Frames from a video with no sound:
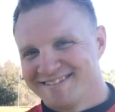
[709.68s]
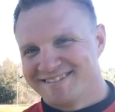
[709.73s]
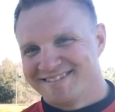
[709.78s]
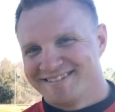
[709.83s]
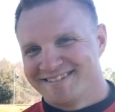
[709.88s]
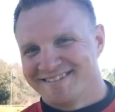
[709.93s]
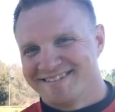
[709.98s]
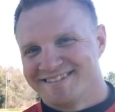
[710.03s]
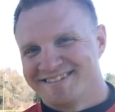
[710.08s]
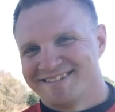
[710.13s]

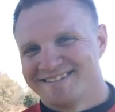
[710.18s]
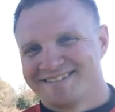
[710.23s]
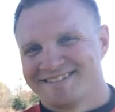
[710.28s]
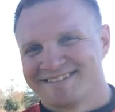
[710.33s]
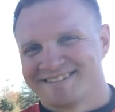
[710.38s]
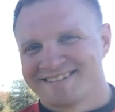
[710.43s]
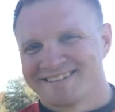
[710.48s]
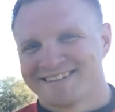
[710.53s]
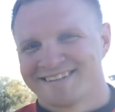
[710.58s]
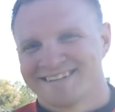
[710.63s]

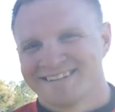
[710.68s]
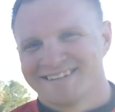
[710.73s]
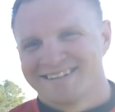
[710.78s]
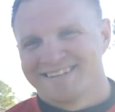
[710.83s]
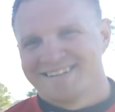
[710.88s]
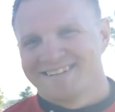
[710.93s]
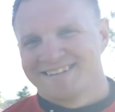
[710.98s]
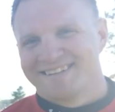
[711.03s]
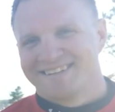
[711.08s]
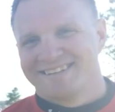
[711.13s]

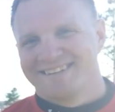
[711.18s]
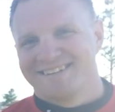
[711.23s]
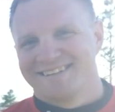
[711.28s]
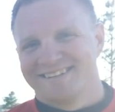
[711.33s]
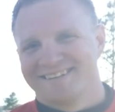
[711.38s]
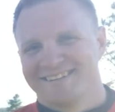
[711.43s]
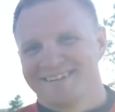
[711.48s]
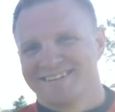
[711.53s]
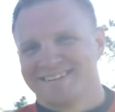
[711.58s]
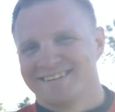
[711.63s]

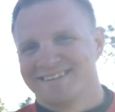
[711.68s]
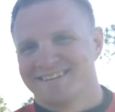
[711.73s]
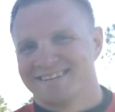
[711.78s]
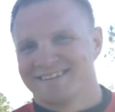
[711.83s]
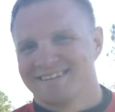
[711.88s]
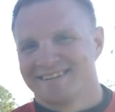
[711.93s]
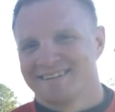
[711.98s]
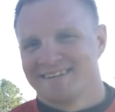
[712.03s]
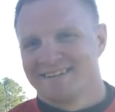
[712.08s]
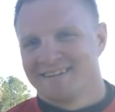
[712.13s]

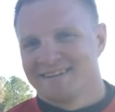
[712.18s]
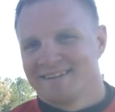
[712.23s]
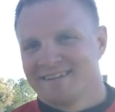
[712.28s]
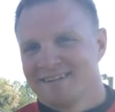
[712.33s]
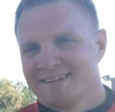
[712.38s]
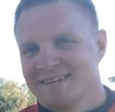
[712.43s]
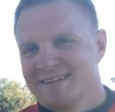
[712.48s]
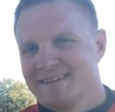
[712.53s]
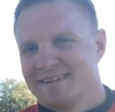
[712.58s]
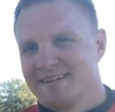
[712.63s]

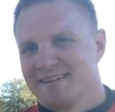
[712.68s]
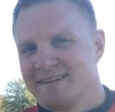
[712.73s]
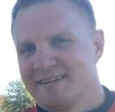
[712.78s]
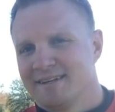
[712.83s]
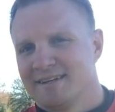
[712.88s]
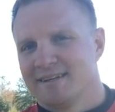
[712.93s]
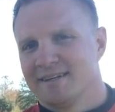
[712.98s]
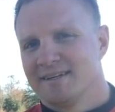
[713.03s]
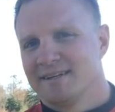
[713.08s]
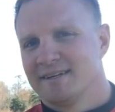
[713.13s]

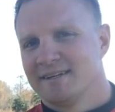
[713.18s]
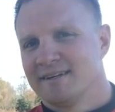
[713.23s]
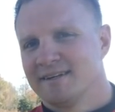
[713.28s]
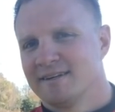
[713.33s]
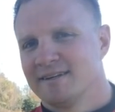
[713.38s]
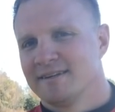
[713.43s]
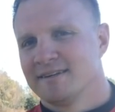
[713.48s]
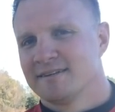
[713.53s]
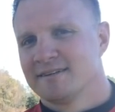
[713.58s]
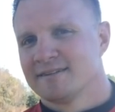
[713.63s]

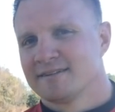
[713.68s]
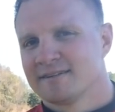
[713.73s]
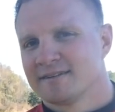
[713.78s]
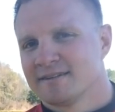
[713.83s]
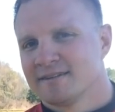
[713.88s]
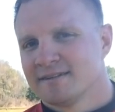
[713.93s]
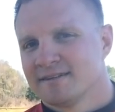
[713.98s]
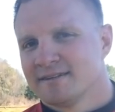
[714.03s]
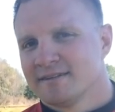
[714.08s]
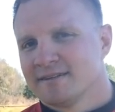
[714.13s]

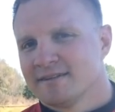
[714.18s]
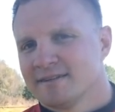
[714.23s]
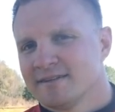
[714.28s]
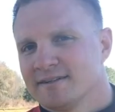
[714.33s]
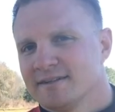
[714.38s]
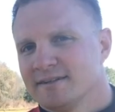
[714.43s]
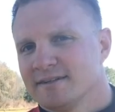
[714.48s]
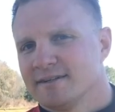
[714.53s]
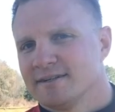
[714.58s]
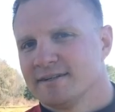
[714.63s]

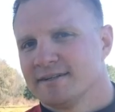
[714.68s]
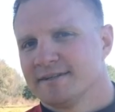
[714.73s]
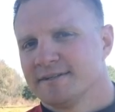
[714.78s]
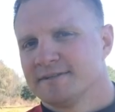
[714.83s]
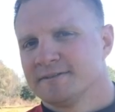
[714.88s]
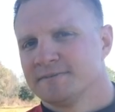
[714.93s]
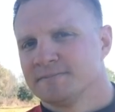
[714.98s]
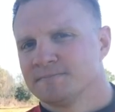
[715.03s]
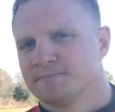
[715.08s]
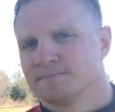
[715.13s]

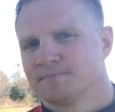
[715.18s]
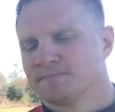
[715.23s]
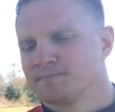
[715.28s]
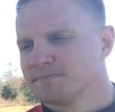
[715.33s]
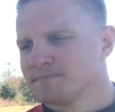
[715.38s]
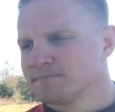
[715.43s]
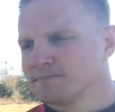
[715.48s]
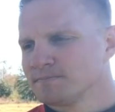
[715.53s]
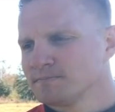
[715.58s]
No words are spoken by the person on screen.